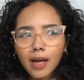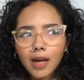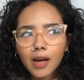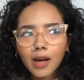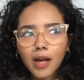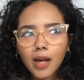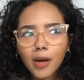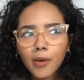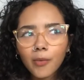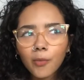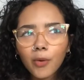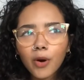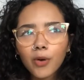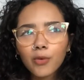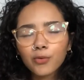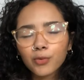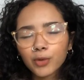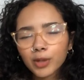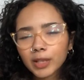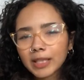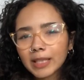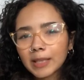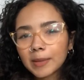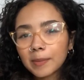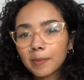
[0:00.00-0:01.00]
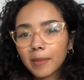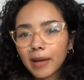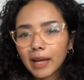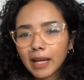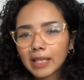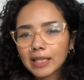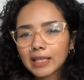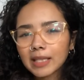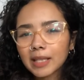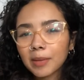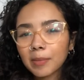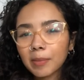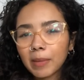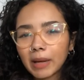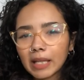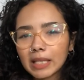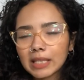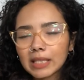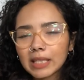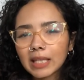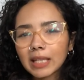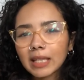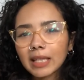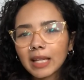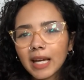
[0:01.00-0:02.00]
and what really makes it
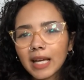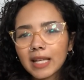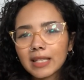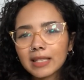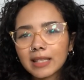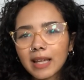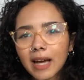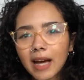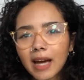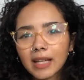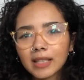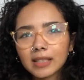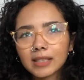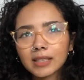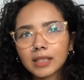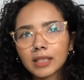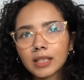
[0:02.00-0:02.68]
amazing is that